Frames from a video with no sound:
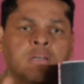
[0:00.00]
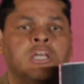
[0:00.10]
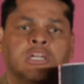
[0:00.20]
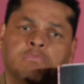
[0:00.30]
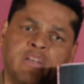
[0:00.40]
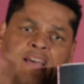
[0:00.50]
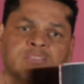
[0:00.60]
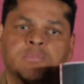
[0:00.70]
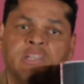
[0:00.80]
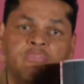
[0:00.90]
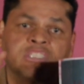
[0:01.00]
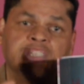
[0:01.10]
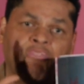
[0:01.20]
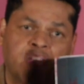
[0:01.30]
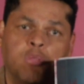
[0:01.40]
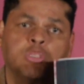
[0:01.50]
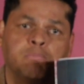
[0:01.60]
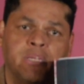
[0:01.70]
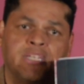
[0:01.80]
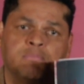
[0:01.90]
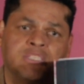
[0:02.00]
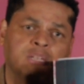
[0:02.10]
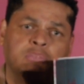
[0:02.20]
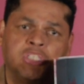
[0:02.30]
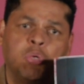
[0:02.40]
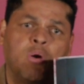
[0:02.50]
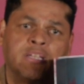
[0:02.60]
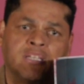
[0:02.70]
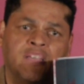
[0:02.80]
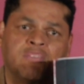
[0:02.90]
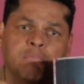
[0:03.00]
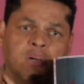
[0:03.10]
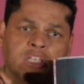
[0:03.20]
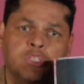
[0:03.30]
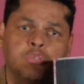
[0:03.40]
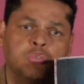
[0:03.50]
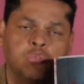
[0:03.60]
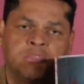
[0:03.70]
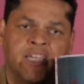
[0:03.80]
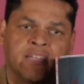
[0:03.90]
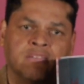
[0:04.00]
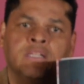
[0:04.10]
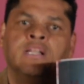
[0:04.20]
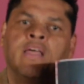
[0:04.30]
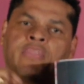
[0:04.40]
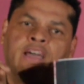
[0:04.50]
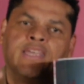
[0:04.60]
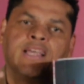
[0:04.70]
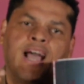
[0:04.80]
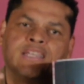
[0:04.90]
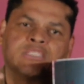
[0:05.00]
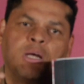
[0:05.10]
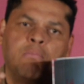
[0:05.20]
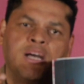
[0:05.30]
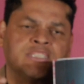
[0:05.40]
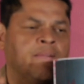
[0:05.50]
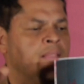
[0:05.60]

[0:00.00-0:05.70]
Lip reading: because we have some different stuff on those mediums than we do on the Gifted Monkey YouTube channel. Thank you guys so much.